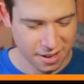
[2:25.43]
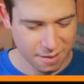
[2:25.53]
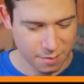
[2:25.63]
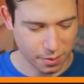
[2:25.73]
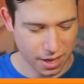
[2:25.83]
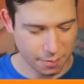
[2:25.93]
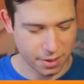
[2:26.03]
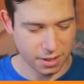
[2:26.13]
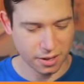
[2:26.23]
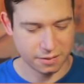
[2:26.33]
hopping
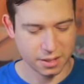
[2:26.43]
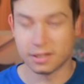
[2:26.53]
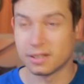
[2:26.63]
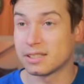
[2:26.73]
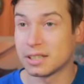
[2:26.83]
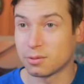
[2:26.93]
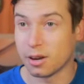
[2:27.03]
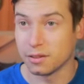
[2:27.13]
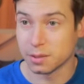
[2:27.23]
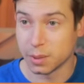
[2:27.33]
in don't have to sit through all
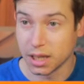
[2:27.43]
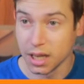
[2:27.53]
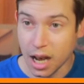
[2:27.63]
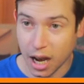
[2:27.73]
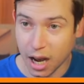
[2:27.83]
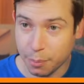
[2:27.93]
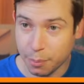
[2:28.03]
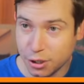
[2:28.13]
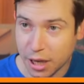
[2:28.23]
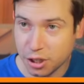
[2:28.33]
of this. But
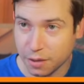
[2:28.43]
appreciate you.